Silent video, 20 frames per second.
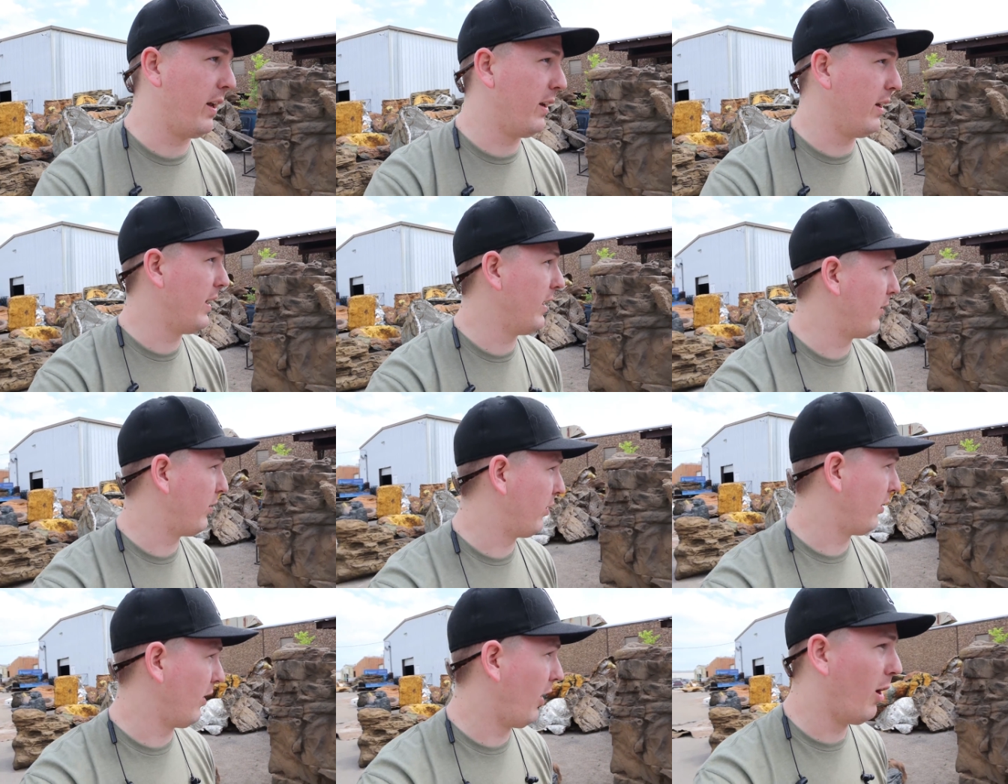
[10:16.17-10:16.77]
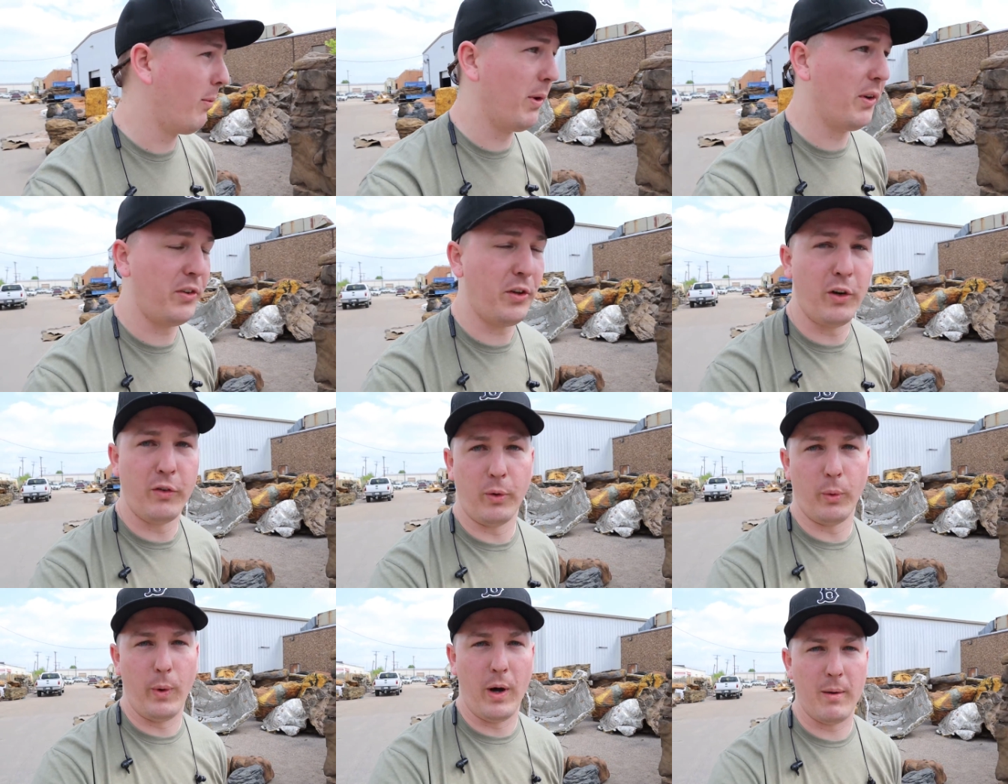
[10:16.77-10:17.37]
It, it's almost
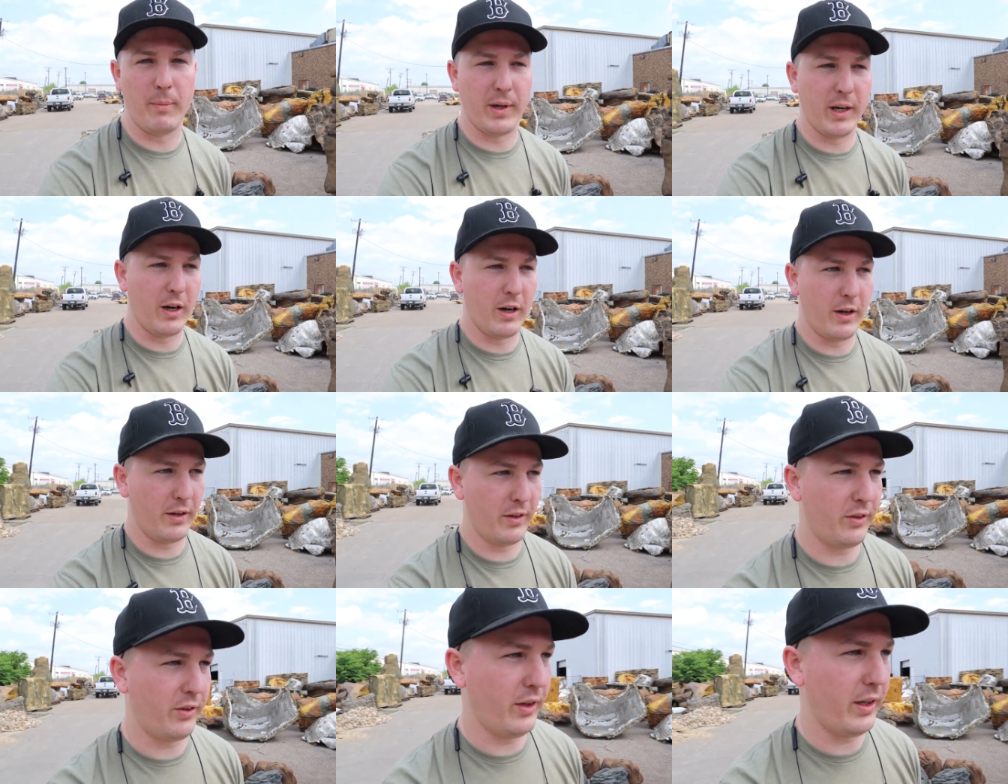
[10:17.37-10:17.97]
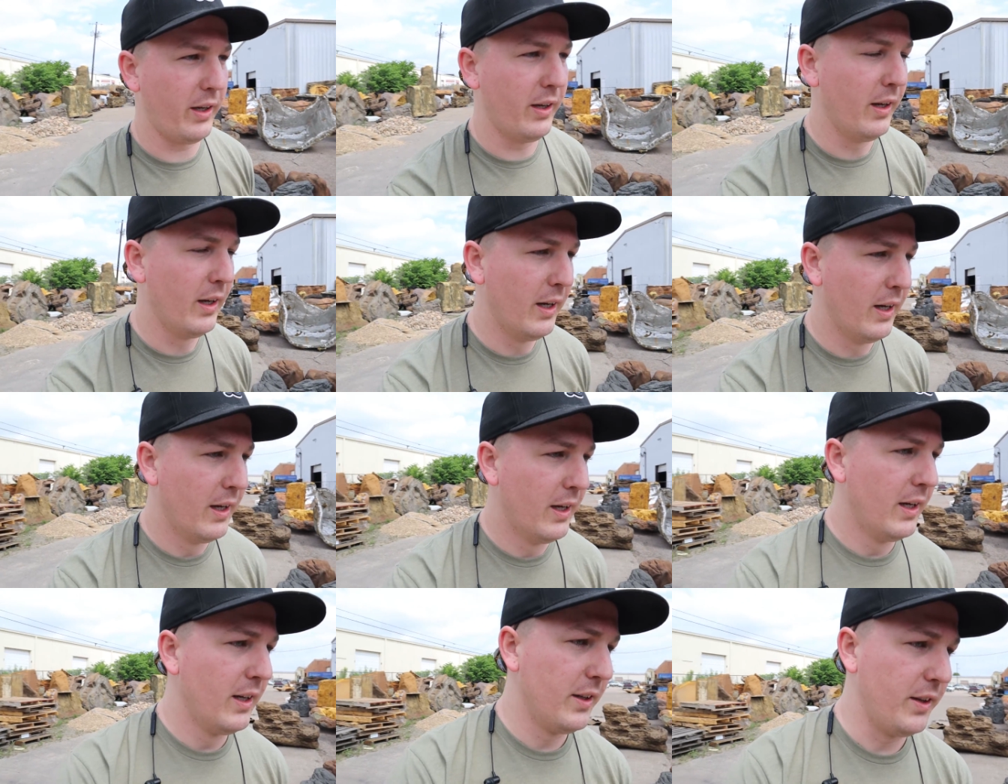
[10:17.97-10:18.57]
overwhelming, honestly,
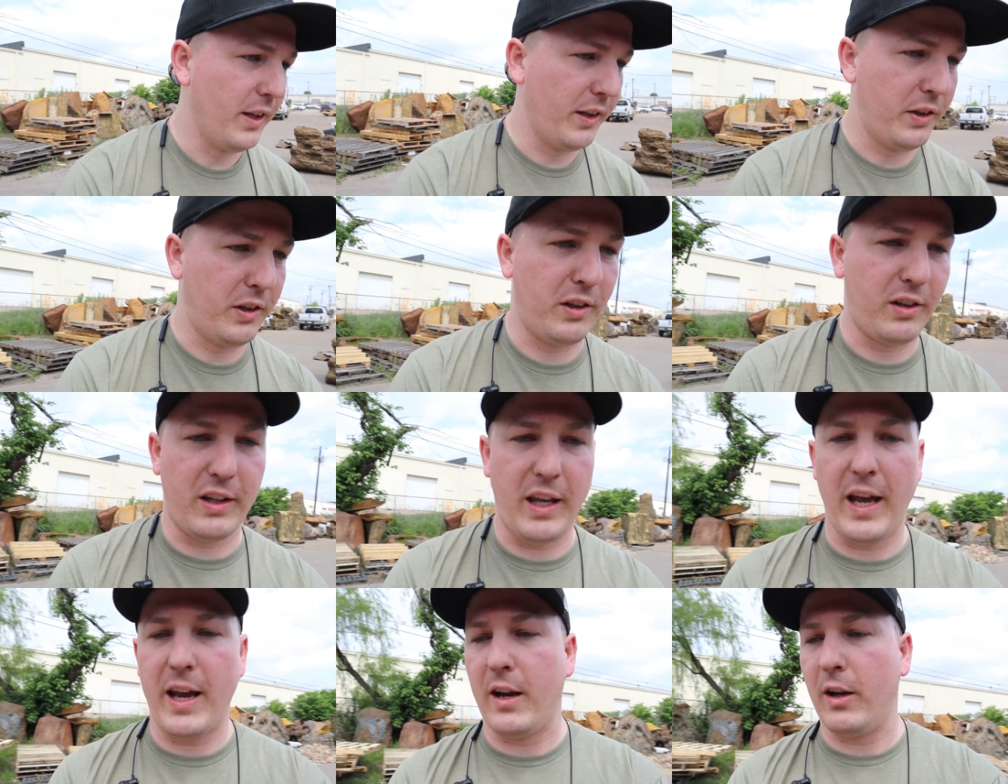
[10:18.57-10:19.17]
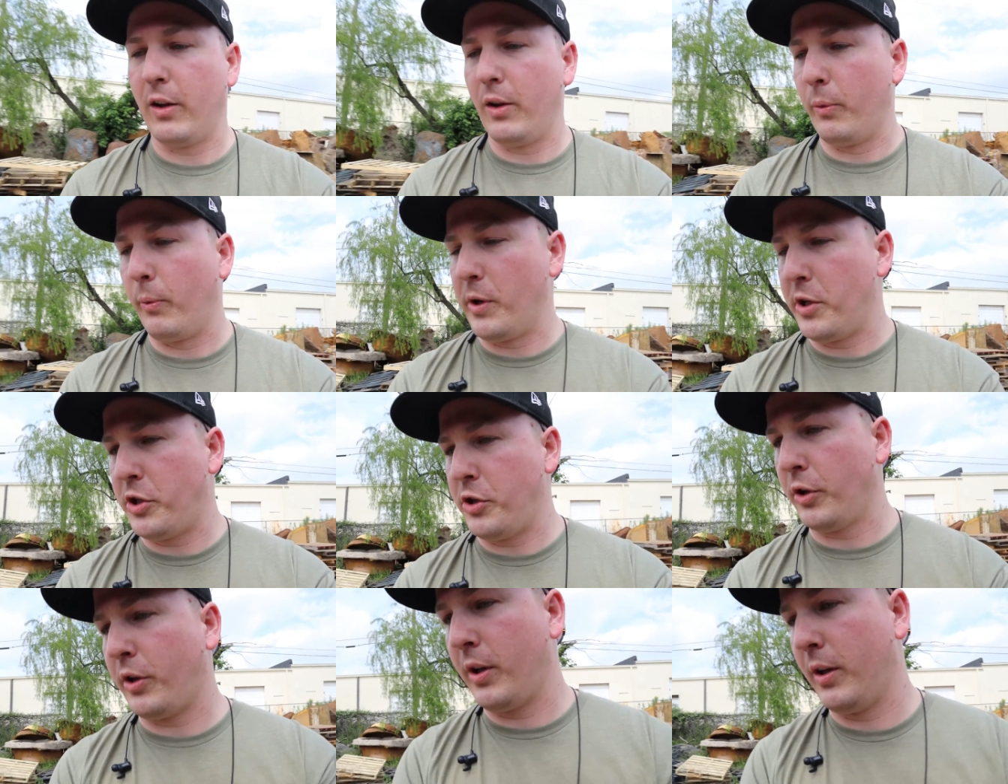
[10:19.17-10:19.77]
the scale at
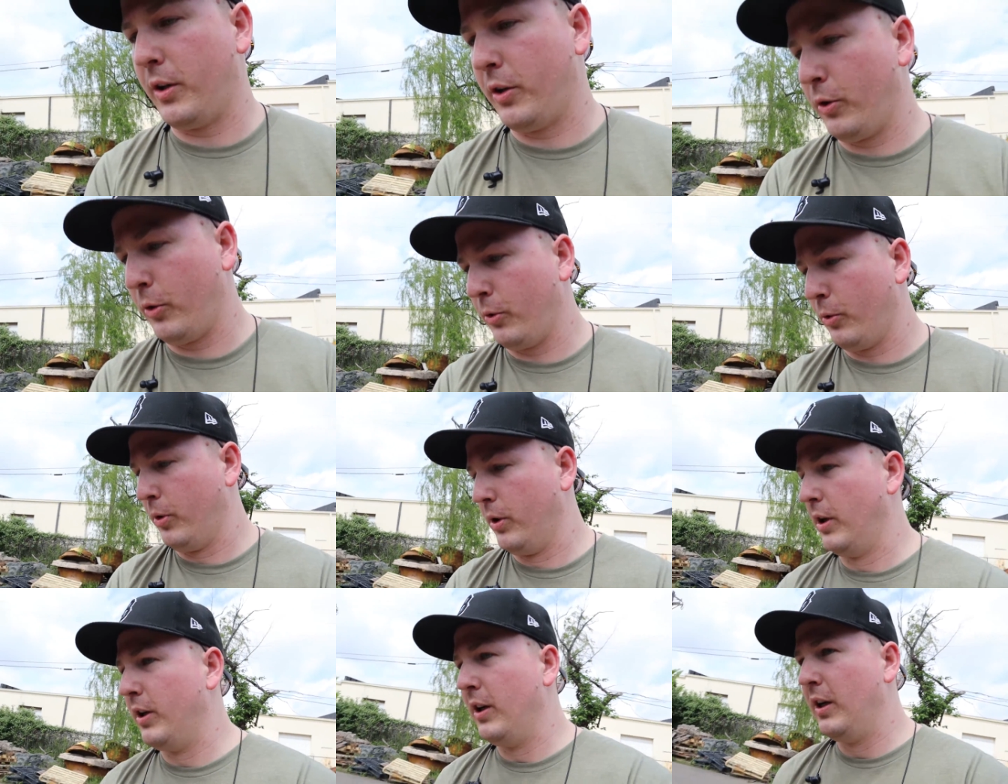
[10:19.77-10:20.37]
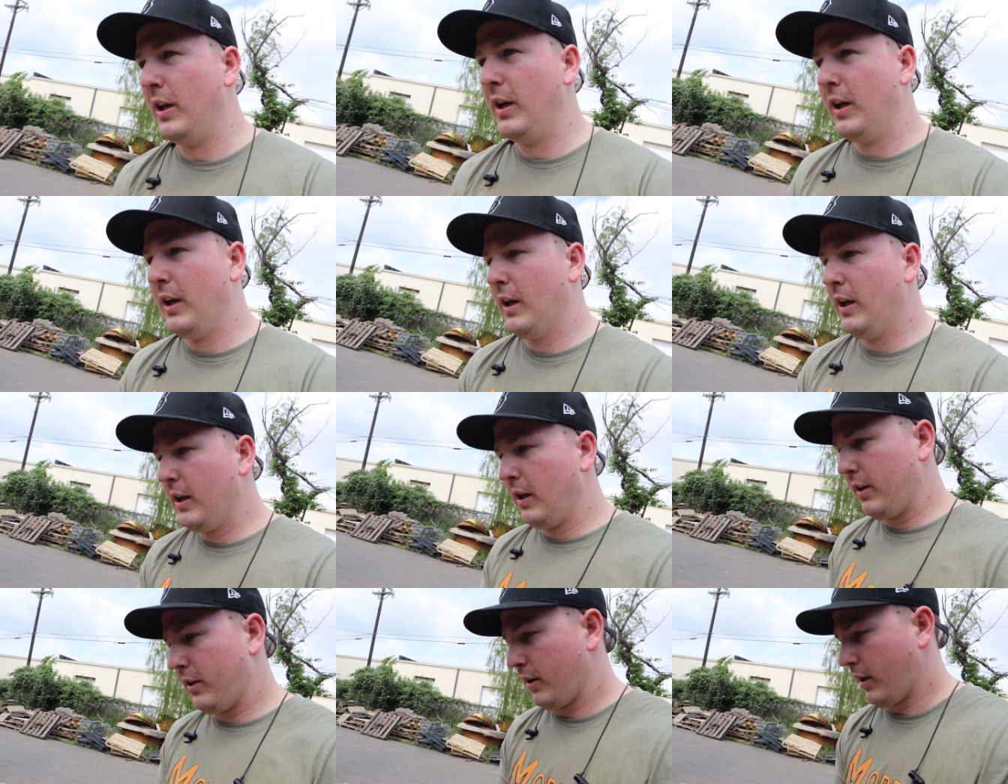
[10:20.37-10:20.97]
which you could do,
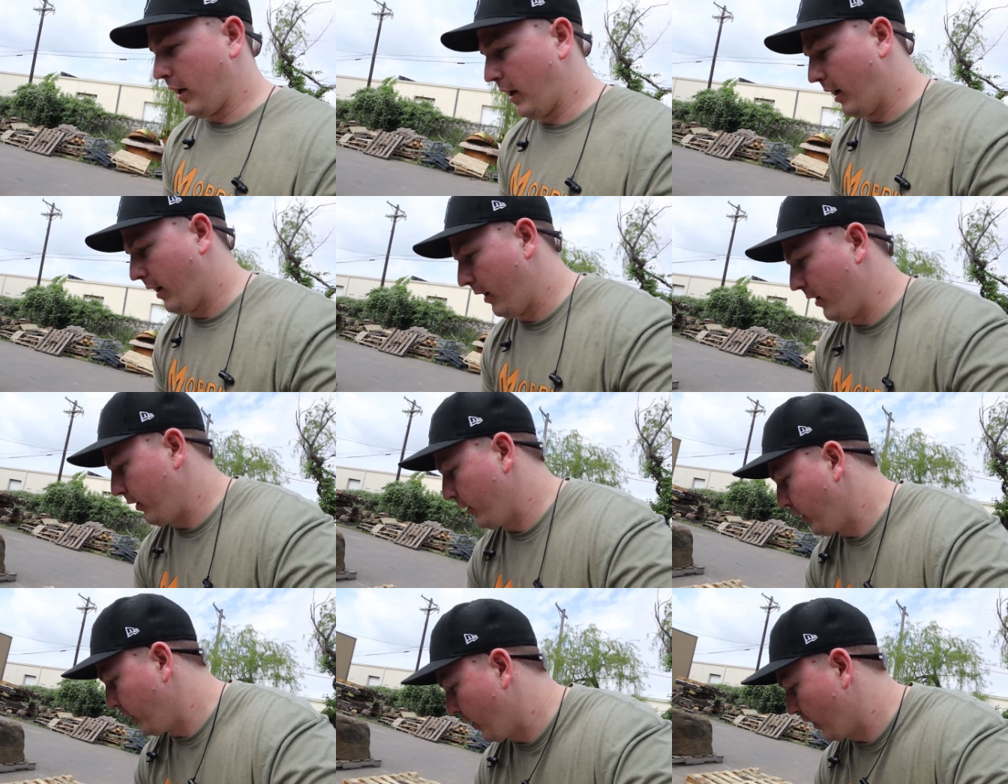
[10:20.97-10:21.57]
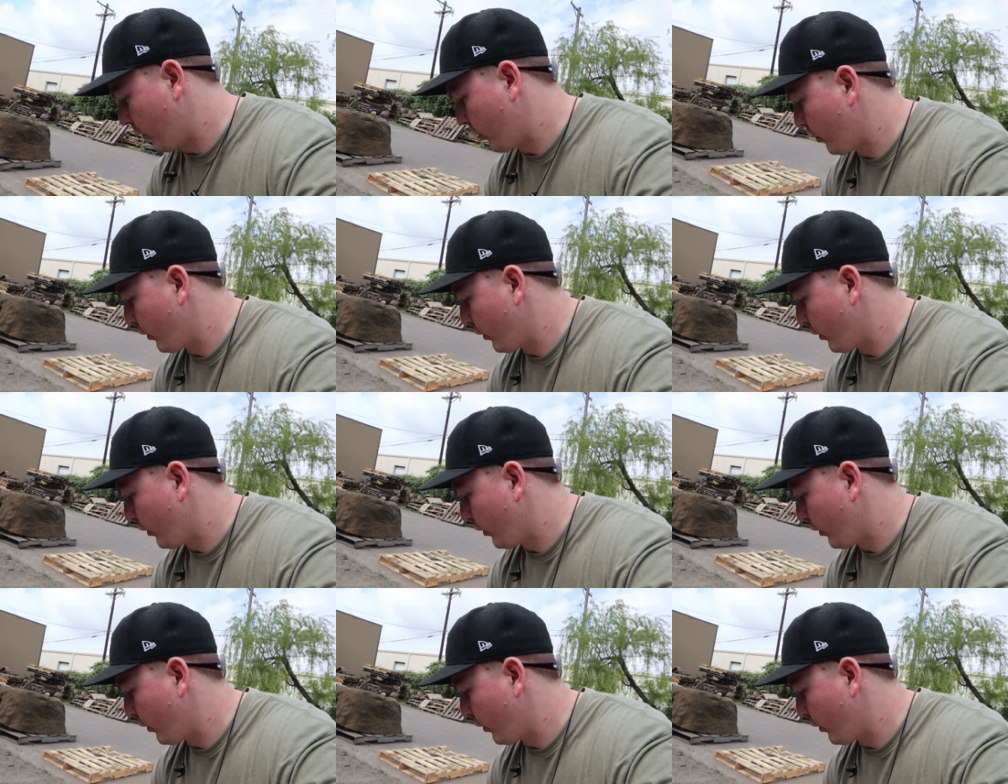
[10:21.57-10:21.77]
uh, you can get